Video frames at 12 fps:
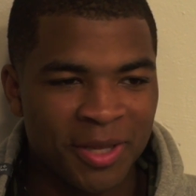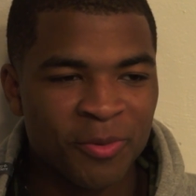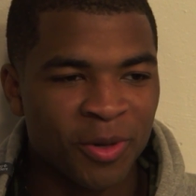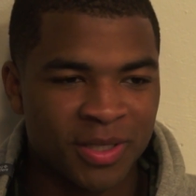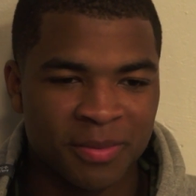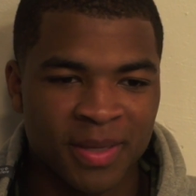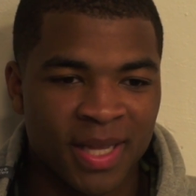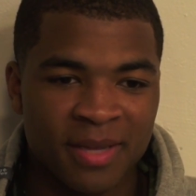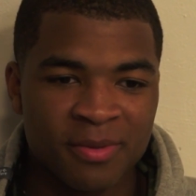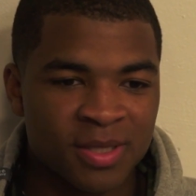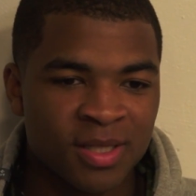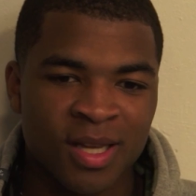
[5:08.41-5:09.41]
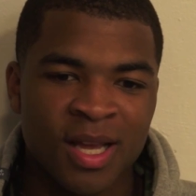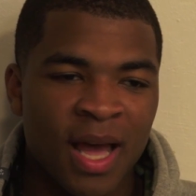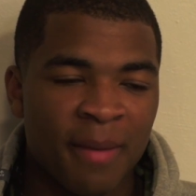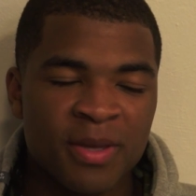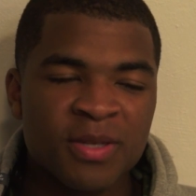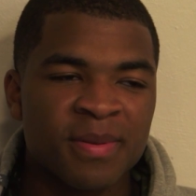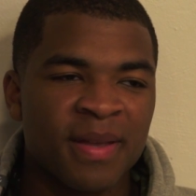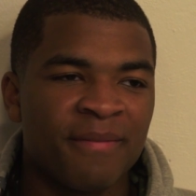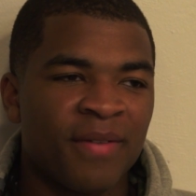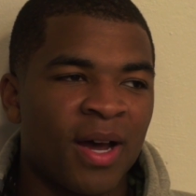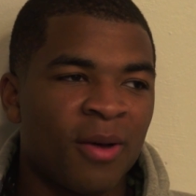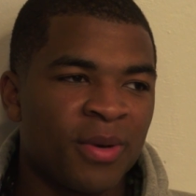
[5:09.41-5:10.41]
He wanted to play. He was. I mean, he was playing
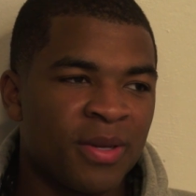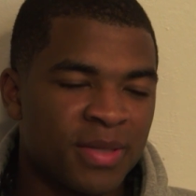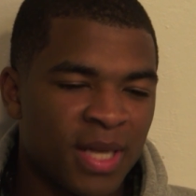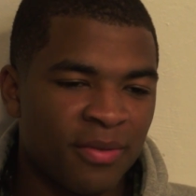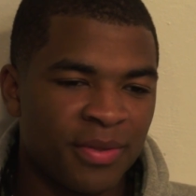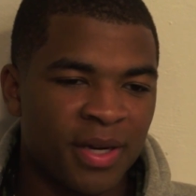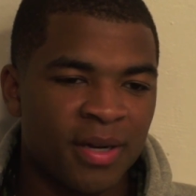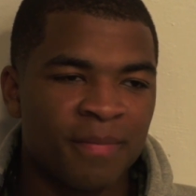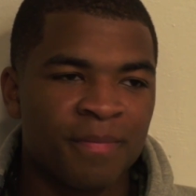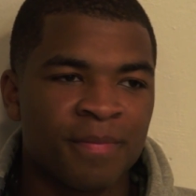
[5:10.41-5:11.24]
fine when he was out there.